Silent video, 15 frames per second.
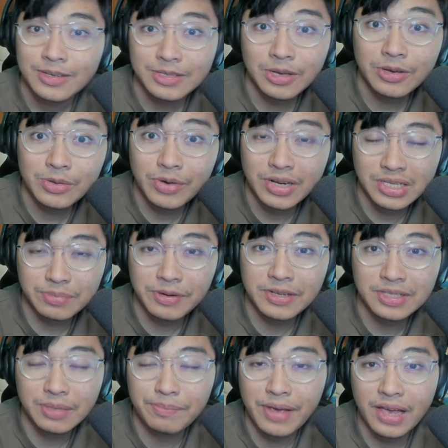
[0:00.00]
So you want to
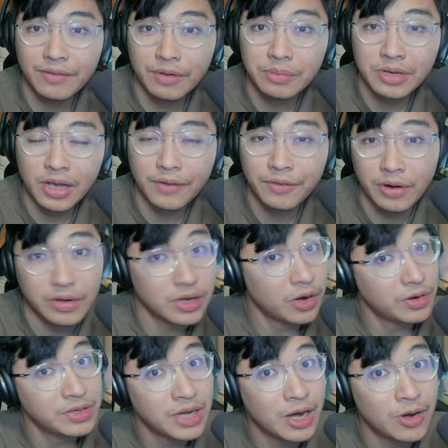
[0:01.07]
experience Japan from the comfort of your
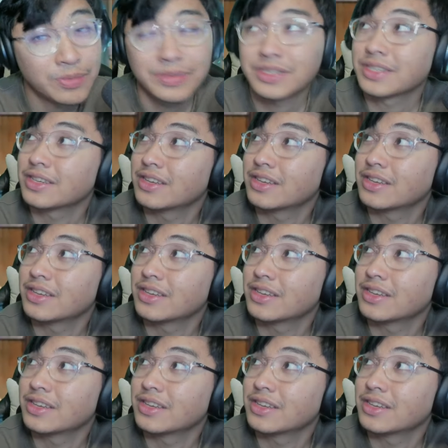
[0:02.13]
own homes?